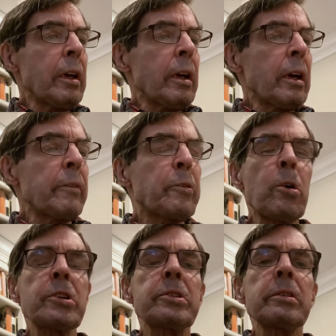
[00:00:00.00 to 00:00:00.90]
Of
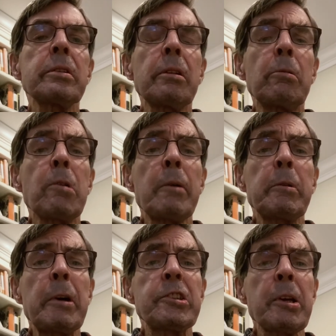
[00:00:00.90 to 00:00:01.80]
course, the robber
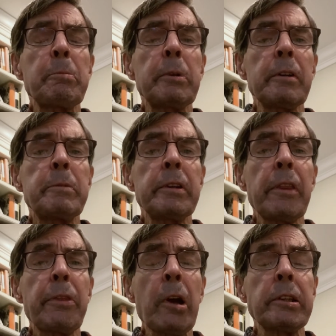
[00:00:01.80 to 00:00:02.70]
might simply have been
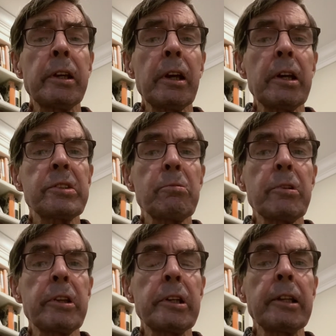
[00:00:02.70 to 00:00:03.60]
threatening us with
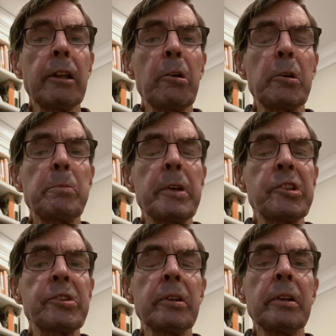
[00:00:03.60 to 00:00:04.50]
an unloaded
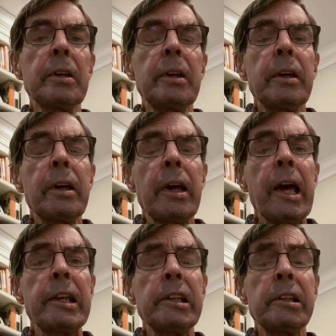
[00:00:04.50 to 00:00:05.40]
pistol,
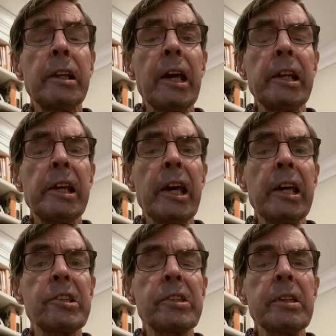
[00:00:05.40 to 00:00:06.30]
and in any
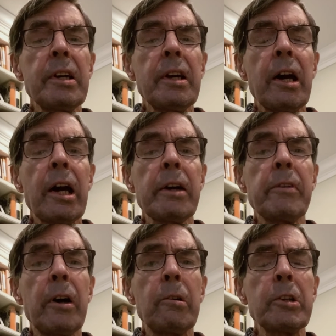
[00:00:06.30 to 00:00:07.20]
case, I have
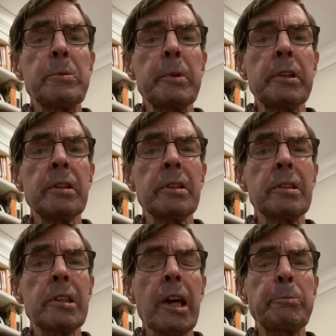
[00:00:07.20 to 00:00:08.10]
always been
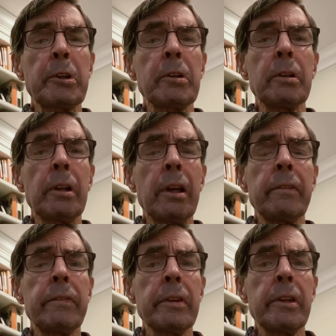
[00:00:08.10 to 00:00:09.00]
skeptical
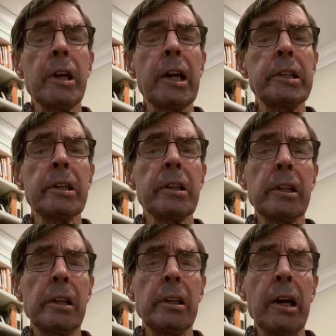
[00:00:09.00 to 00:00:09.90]
of the idea that
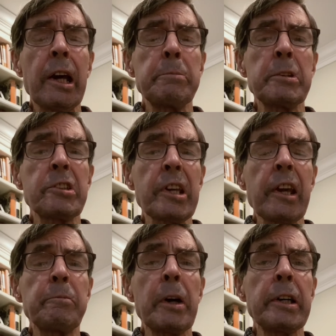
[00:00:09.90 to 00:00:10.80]
I had been saved
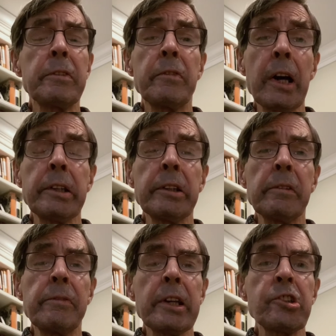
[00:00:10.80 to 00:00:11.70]
by divine
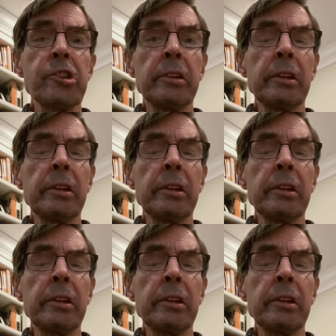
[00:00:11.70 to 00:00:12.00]
intervention.